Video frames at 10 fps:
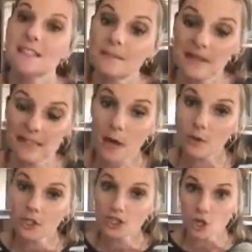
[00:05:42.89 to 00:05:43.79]
It's amazing. I
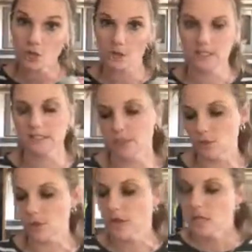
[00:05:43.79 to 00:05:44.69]
want to show you what this can
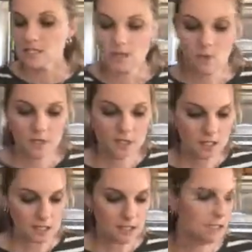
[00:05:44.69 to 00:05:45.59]
do. So
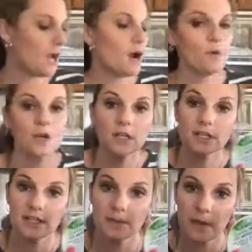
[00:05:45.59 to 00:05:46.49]
this is our
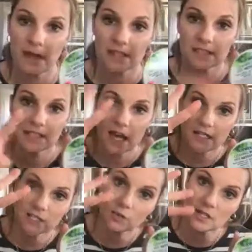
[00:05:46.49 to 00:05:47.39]
cleaning paste. It
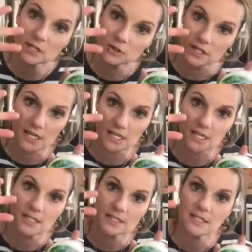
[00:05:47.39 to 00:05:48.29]
has 3
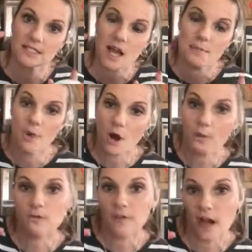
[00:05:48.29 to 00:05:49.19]
ingredients. It's got
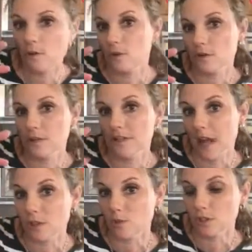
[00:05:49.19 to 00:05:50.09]
marble flour,
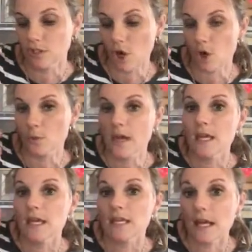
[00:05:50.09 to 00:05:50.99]
natural soap.
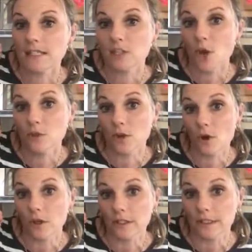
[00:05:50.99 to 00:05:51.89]
It has
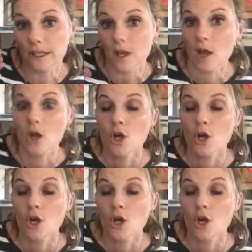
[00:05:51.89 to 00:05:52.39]
coconut oil in it.